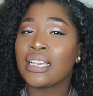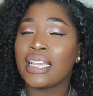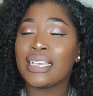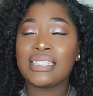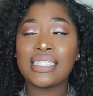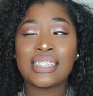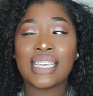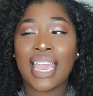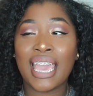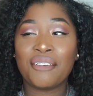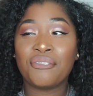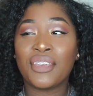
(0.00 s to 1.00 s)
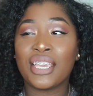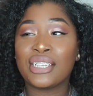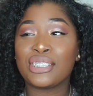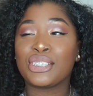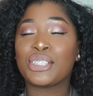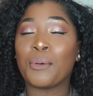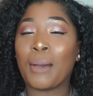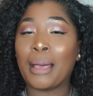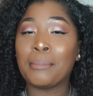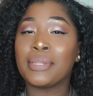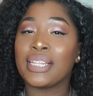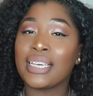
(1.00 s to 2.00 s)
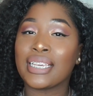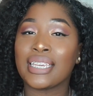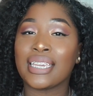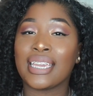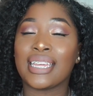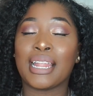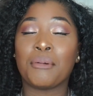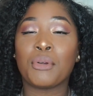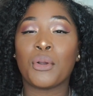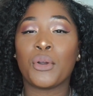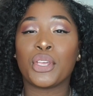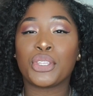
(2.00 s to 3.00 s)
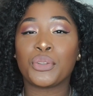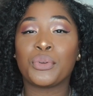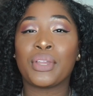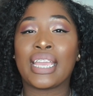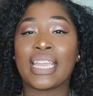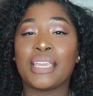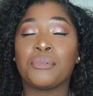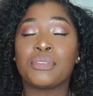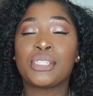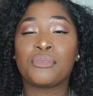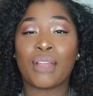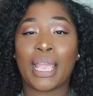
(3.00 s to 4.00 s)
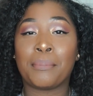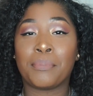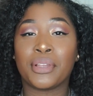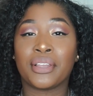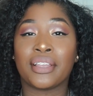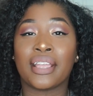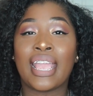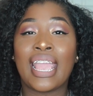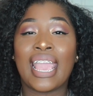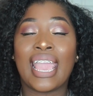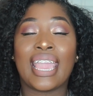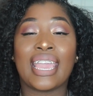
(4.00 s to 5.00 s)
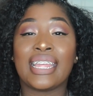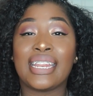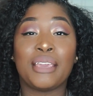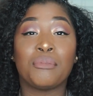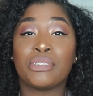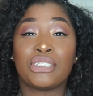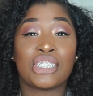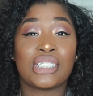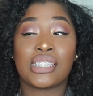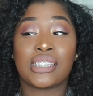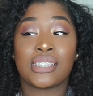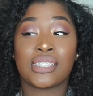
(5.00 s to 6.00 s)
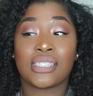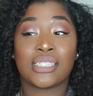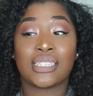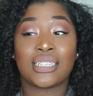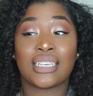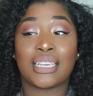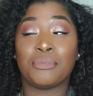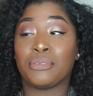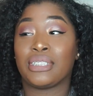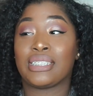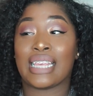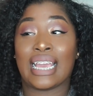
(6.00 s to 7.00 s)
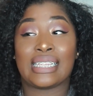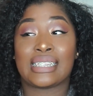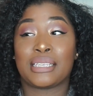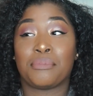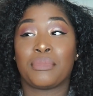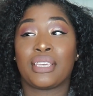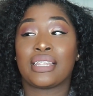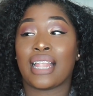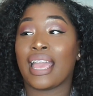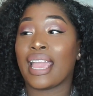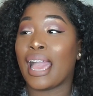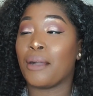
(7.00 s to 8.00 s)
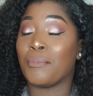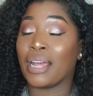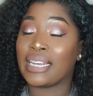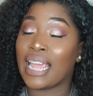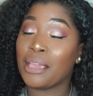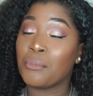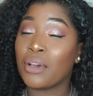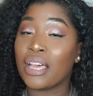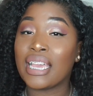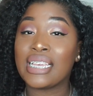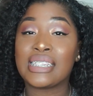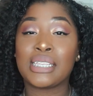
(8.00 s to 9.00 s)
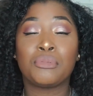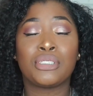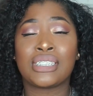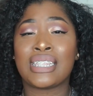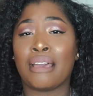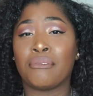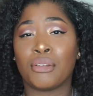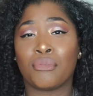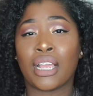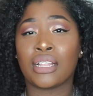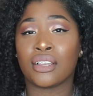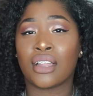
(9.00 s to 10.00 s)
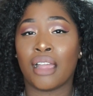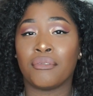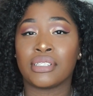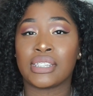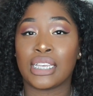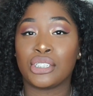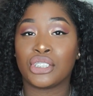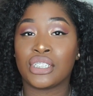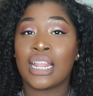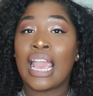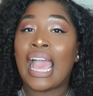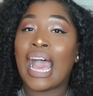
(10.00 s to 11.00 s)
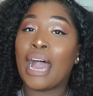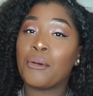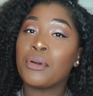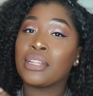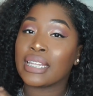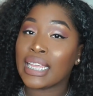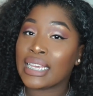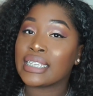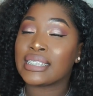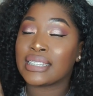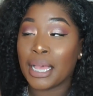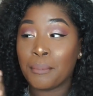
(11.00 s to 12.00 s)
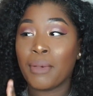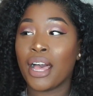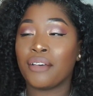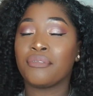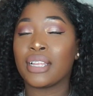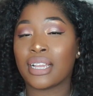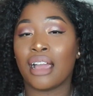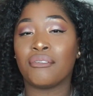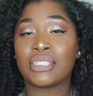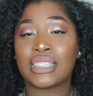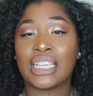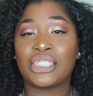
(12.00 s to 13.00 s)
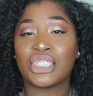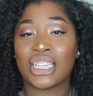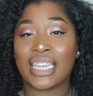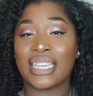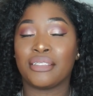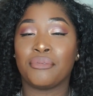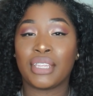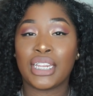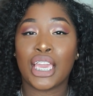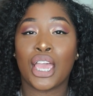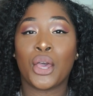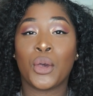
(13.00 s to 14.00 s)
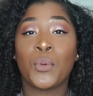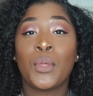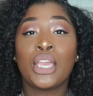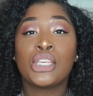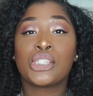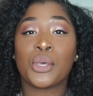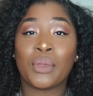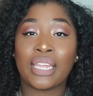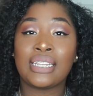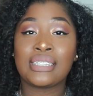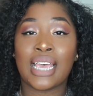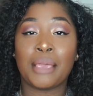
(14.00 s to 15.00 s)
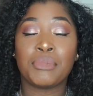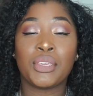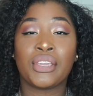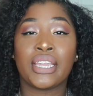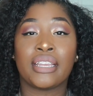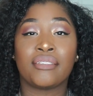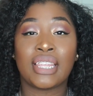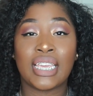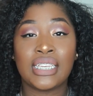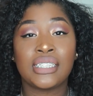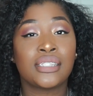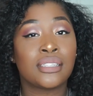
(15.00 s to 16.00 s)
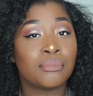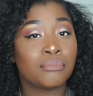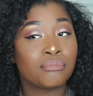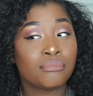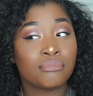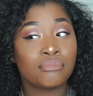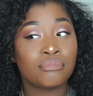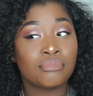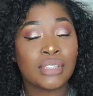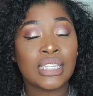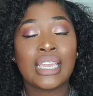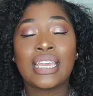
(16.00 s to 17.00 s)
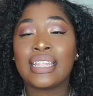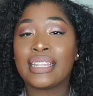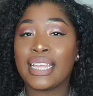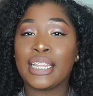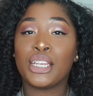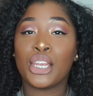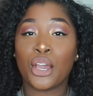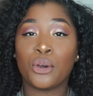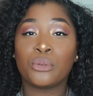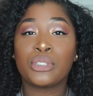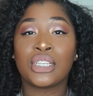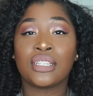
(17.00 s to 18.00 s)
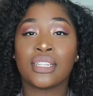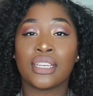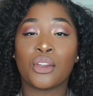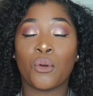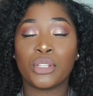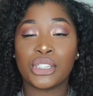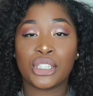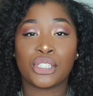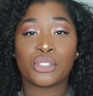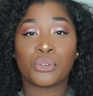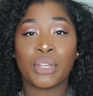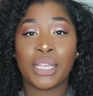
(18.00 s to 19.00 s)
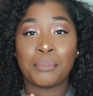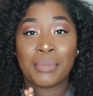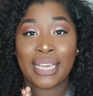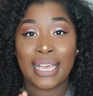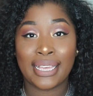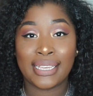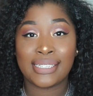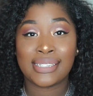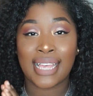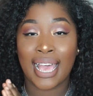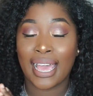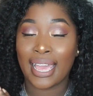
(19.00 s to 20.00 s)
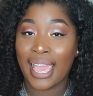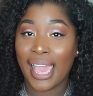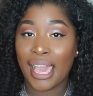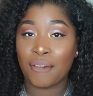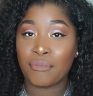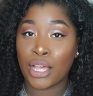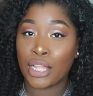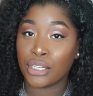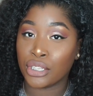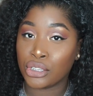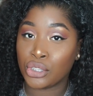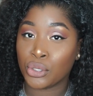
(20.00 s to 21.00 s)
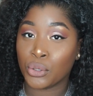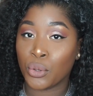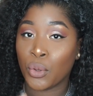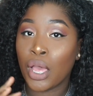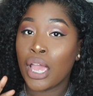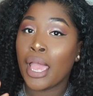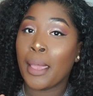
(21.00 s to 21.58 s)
is this a catfish? So I'm looking and I'm going through it, and he was a rapper, and he was just asking me like how my day was. He was just having a regular conversation. I will link some of the conversation in the video. So anytime you hear this, then know to look onto the screen because I have a little